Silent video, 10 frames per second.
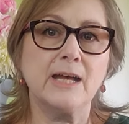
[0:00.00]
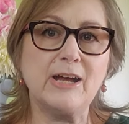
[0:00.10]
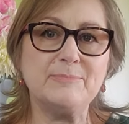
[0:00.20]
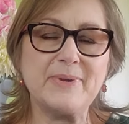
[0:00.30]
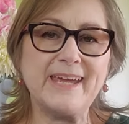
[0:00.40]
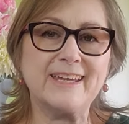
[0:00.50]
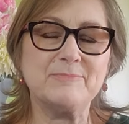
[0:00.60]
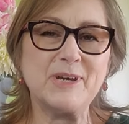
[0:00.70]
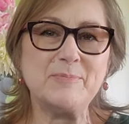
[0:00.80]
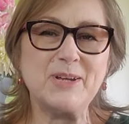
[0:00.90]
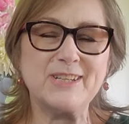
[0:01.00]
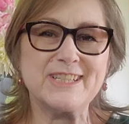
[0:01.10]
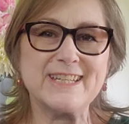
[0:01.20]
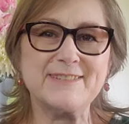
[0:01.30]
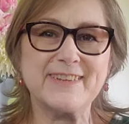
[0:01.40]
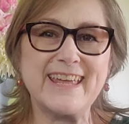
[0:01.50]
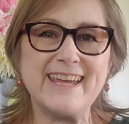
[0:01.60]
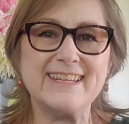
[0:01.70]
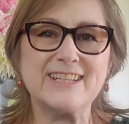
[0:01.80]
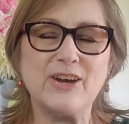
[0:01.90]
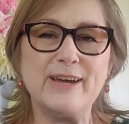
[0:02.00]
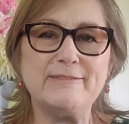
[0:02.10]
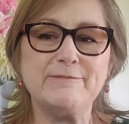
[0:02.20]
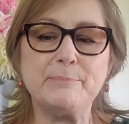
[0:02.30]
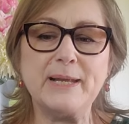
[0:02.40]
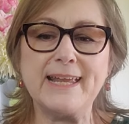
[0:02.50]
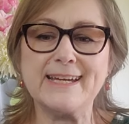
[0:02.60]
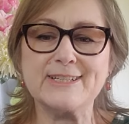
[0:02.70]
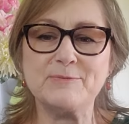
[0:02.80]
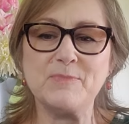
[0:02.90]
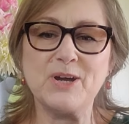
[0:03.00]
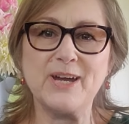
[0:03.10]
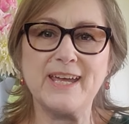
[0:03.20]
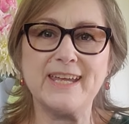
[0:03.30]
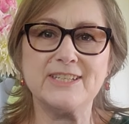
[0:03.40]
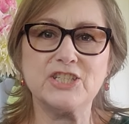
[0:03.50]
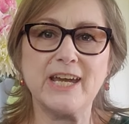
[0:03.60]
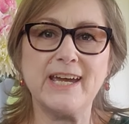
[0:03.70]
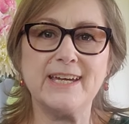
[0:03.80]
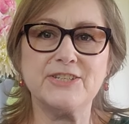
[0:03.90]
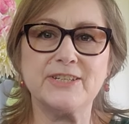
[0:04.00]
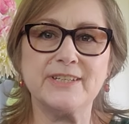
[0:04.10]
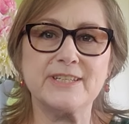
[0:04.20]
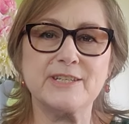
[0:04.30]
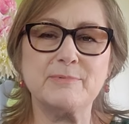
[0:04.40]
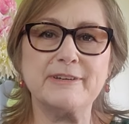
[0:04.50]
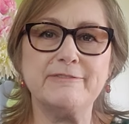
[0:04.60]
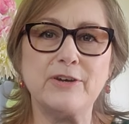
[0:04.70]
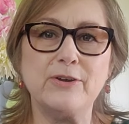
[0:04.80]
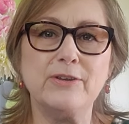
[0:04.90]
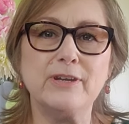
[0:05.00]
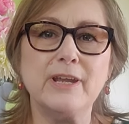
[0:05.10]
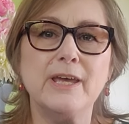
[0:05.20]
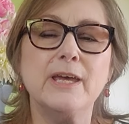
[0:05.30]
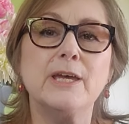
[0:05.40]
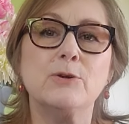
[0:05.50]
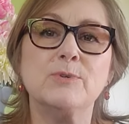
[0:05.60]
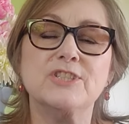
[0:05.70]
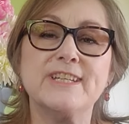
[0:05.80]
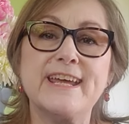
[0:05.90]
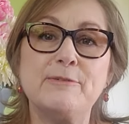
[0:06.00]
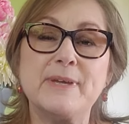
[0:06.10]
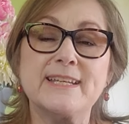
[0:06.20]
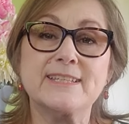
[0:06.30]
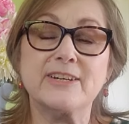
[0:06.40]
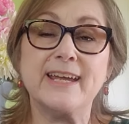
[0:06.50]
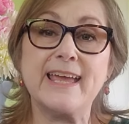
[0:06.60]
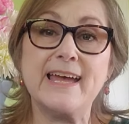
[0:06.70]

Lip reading: I'm back. My apologies for that. I've plugged my charger into my phone, which now means that I